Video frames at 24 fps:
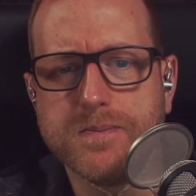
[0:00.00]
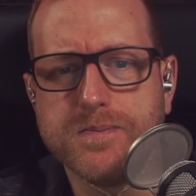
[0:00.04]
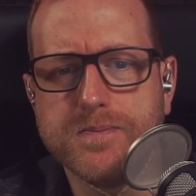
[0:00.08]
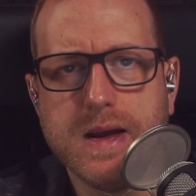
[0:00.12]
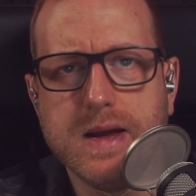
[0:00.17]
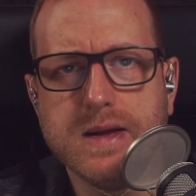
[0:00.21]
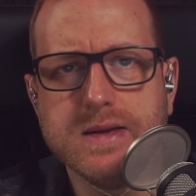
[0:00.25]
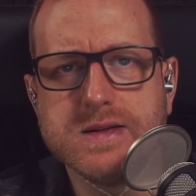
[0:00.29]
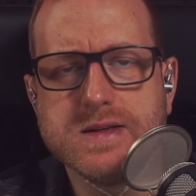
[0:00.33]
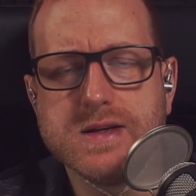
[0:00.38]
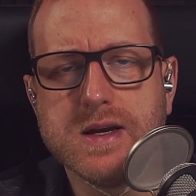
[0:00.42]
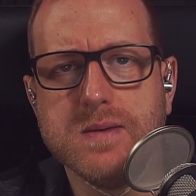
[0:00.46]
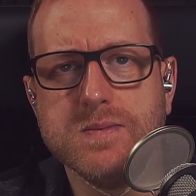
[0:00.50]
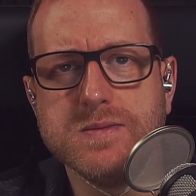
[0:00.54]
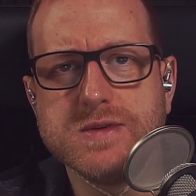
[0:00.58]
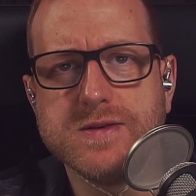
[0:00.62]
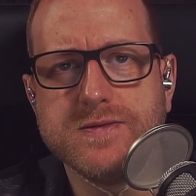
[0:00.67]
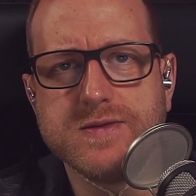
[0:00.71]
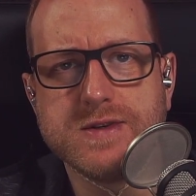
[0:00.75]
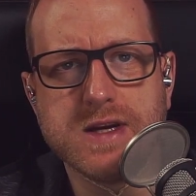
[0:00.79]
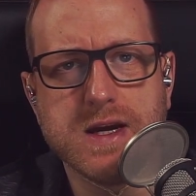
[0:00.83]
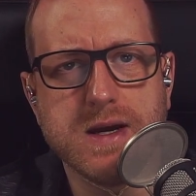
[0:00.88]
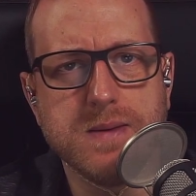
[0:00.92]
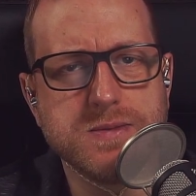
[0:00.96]
In terms of
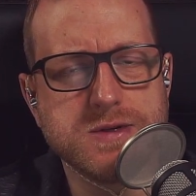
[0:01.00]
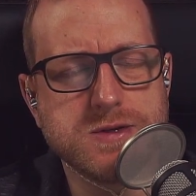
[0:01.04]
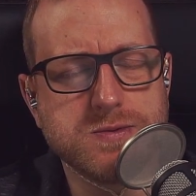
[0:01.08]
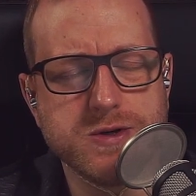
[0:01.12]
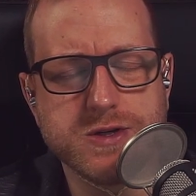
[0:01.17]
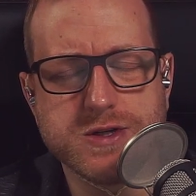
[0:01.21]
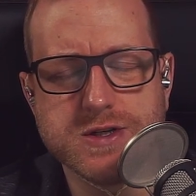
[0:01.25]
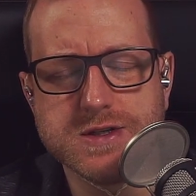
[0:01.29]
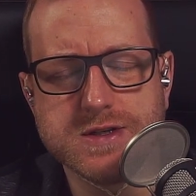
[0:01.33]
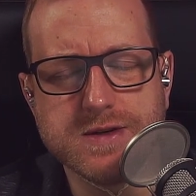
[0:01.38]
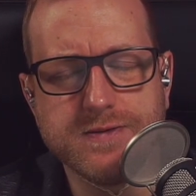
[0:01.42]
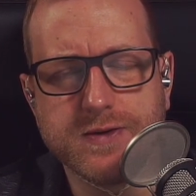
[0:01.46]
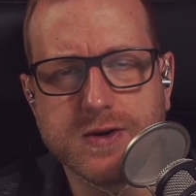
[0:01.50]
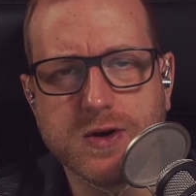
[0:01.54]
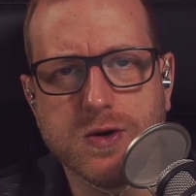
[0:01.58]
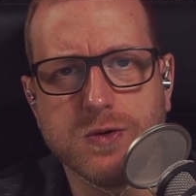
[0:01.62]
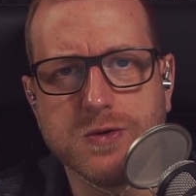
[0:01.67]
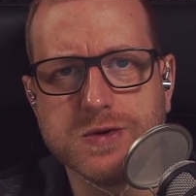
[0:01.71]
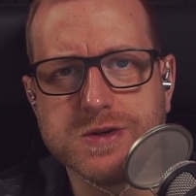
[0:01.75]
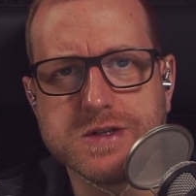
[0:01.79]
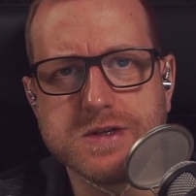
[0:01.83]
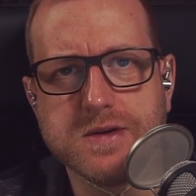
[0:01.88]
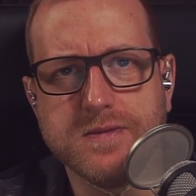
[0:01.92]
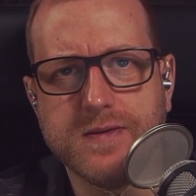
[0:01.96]
tips, which is of
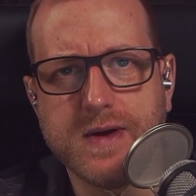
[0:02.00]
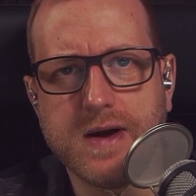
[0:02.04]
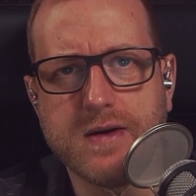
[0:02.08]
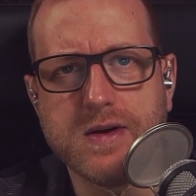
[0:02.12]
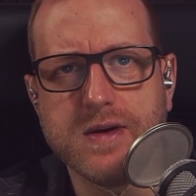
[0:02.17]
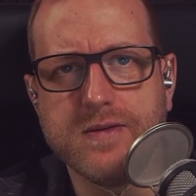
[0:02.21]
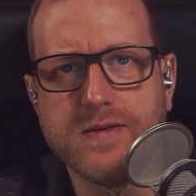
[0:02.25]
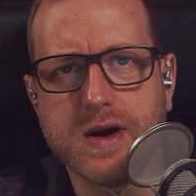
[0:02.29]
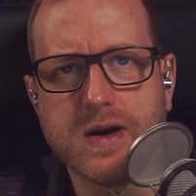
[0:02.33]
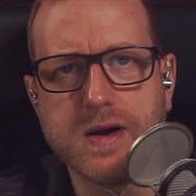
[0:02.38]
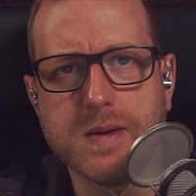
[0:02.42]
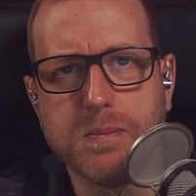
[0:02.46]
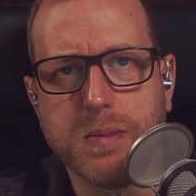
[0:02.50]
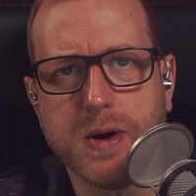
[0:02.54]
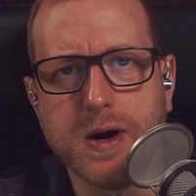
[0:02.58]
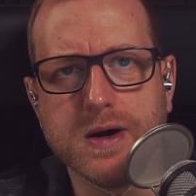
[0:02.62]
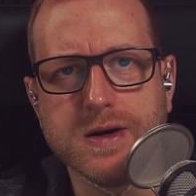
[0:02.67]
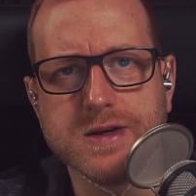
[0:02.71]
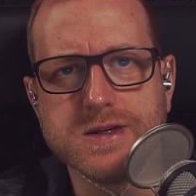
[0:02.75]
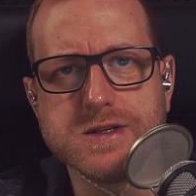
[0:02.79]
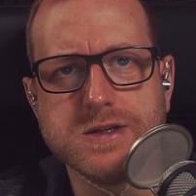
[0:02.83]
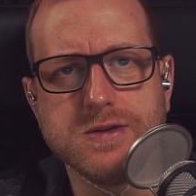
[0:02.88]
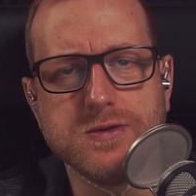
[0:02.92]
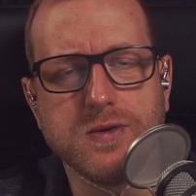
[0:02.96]
course a very, very
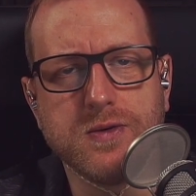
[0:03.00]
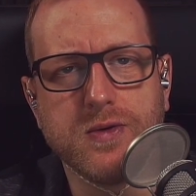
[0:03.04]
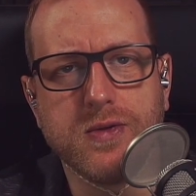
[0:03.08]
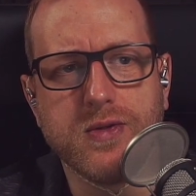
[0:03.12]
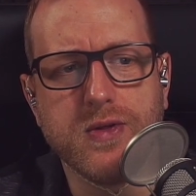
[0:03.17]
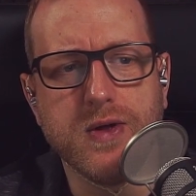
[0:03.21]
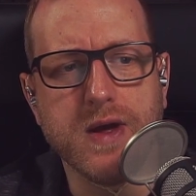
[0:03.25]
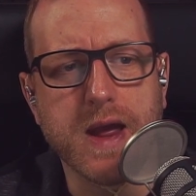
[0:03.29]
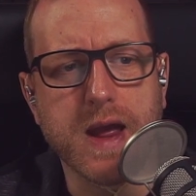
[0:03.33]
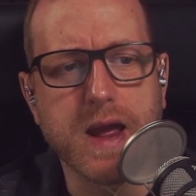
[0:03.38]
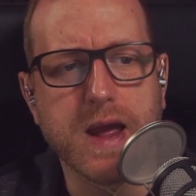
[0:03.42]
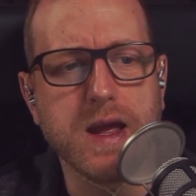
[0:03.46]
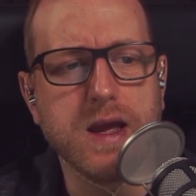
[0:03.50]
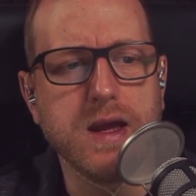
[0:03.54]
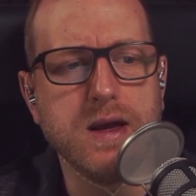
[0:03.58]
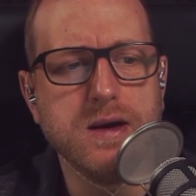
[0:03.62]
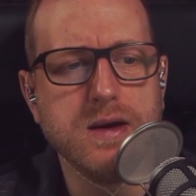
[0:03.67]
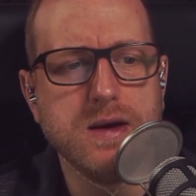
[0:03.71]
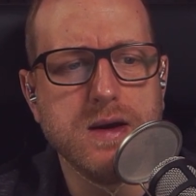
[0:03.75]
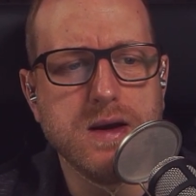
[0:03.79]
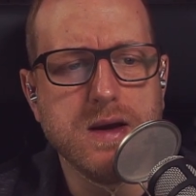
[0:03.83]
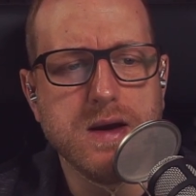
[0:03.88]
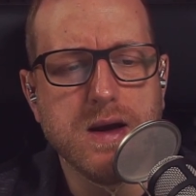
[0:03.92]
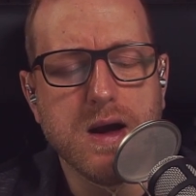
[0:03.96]
personal thing,
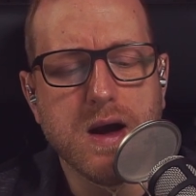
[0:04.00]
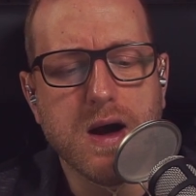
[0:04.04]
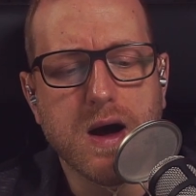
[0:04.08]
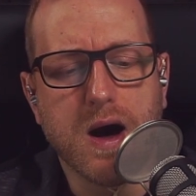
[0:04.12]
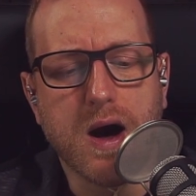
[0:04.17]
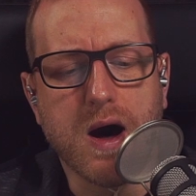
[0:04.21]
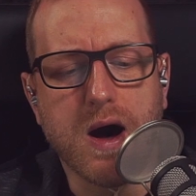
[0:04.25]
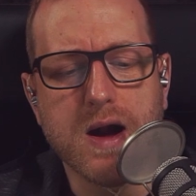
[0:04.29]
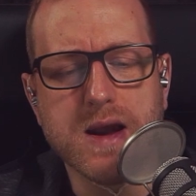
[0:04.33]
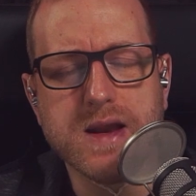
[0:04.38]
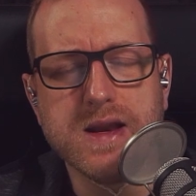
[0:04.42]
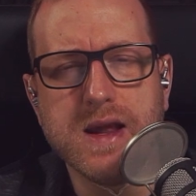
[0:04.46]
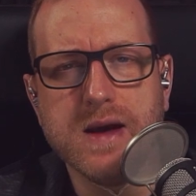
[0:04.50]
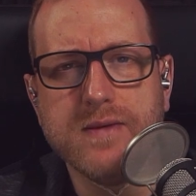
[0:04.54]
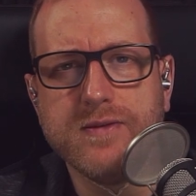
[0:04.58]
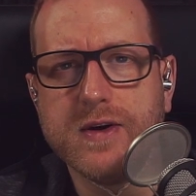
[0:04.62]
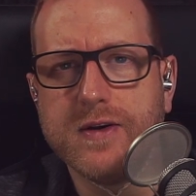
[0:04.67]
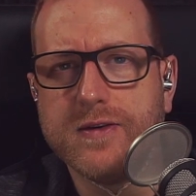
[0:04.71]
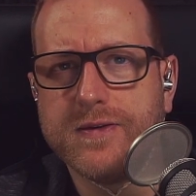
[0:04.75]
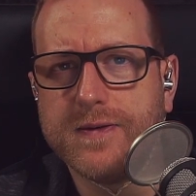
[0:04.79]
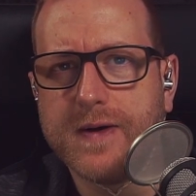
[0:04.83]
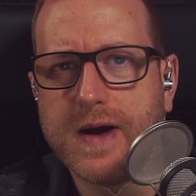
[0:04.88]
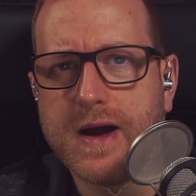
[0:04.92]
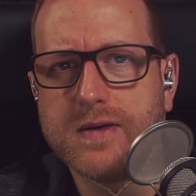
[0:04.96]
I never
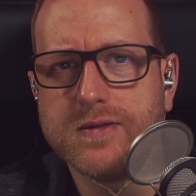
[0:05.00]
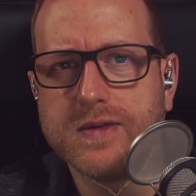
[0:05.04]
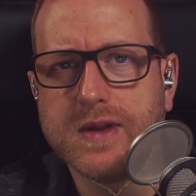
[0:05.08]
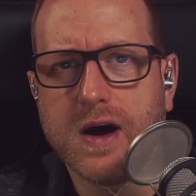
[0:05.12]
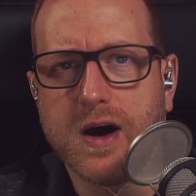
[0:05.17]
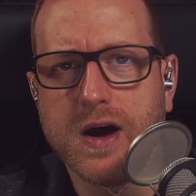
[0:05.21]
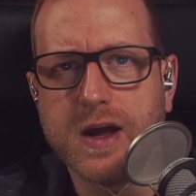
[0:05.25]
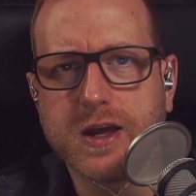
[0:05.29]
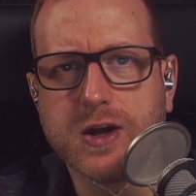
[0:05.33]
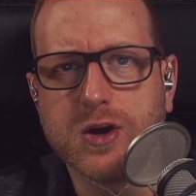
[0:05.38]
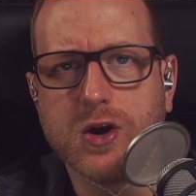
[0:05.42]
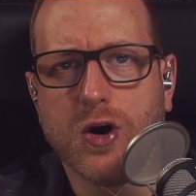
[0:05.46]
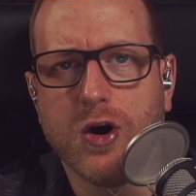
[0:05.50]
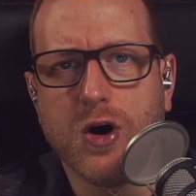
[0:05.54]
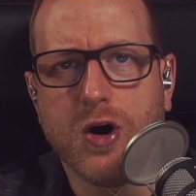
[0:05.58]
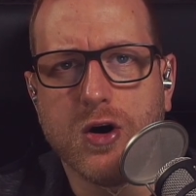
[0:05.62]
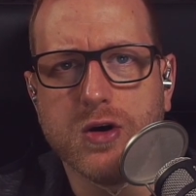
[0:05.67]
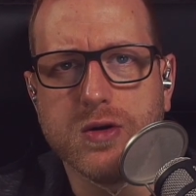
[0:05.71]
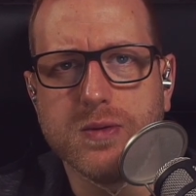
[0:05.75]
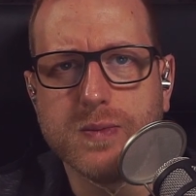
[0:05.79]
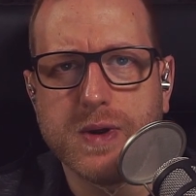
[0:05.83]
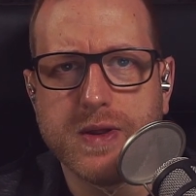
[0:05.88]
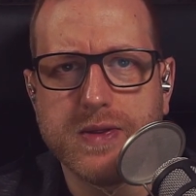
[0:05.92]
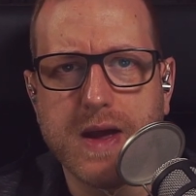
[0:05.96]
found that I got
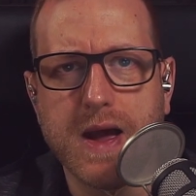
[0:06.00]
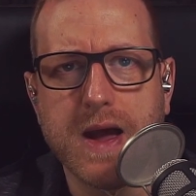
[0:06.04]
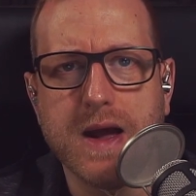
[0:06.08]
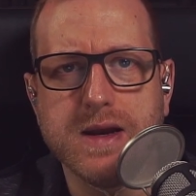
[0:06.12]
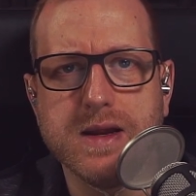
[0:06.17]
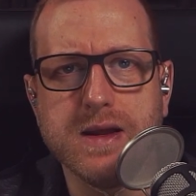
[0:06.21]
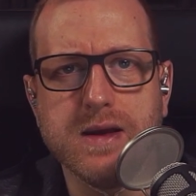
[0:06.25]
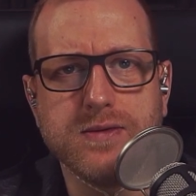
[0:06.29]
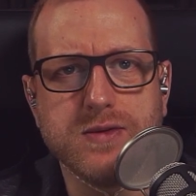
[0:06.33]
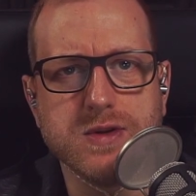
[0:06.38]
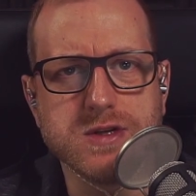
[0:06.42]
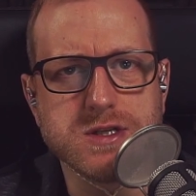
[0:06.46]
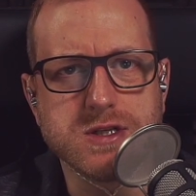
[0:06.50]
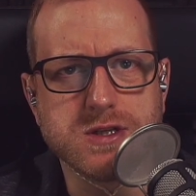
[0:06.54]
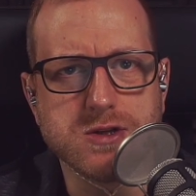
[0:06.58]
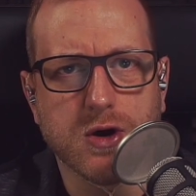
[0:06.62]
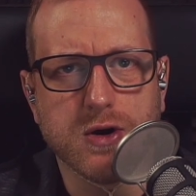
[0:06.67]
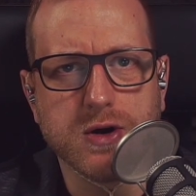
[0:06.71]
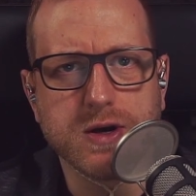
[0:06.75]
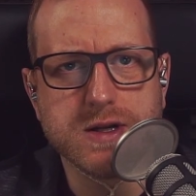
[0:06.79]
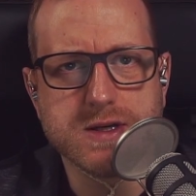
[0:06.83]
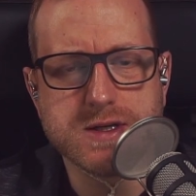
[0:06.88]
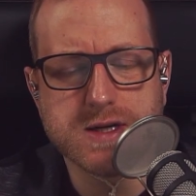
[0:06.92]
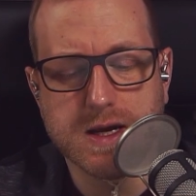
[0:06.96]
on with any of the
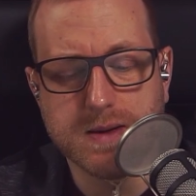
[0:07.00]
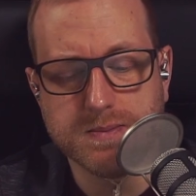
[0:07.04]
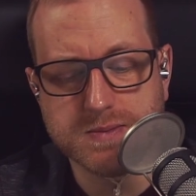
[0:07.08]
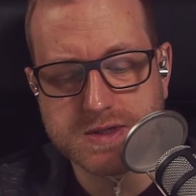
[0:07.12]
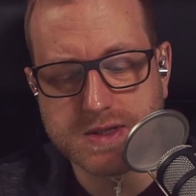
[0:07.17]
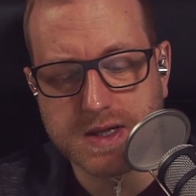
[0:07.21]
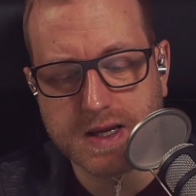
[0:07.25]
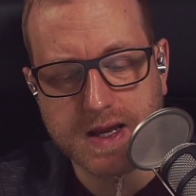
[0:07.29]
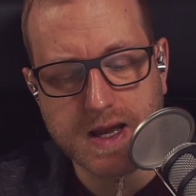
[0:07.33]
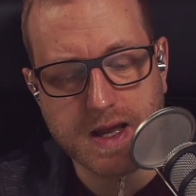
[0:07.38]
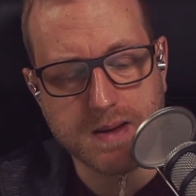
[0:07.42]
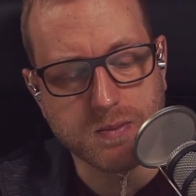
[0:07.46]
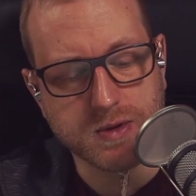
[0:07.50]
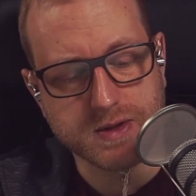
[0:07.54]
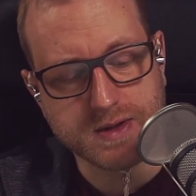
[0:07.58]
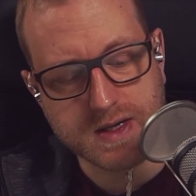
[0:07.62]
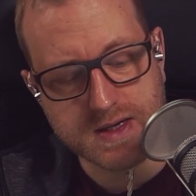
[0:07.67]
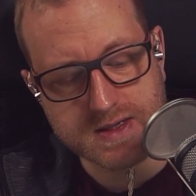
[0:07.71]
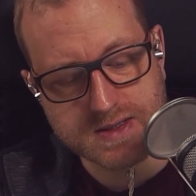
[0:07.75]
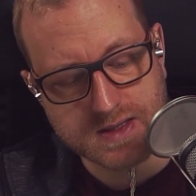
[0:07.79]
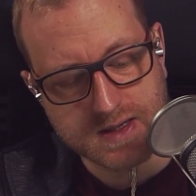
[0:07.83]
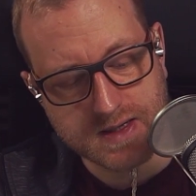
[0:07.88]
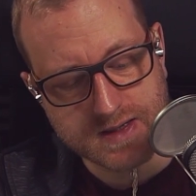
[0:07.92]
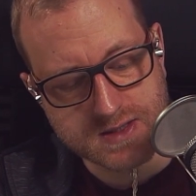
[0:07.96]
stock tips that came with
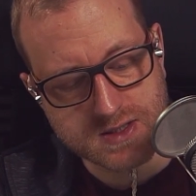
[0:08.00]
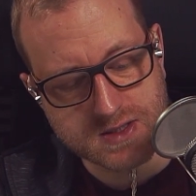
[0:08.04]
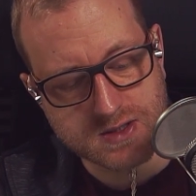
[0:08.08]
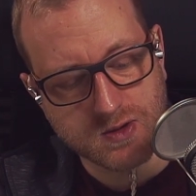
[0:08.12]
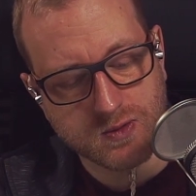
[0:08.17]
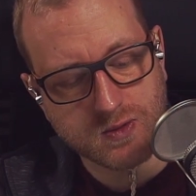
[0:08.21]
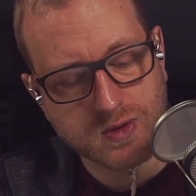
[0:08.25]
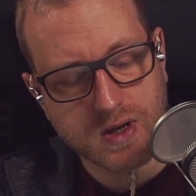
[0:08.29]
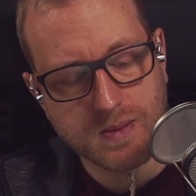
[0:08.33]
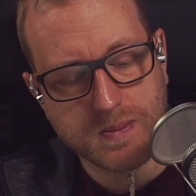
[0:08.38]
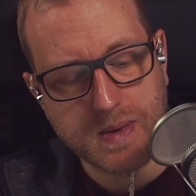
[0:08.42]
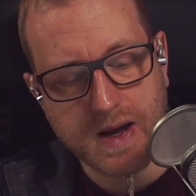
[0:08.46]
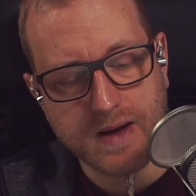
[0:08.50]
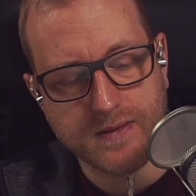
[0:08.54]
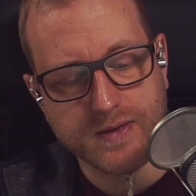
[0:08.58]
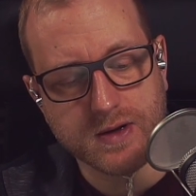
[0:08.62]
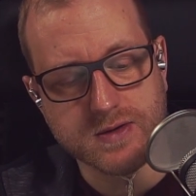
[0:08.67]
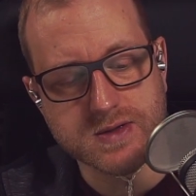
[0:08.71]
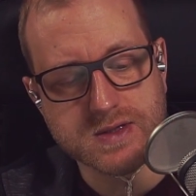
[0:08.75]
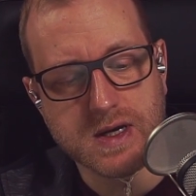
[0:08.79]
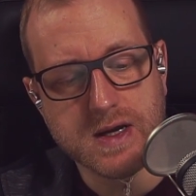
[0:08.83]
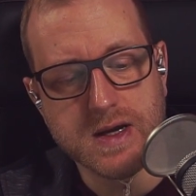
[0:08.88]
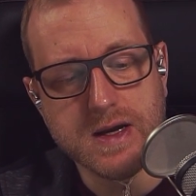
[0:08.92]
these, and let's talk about those.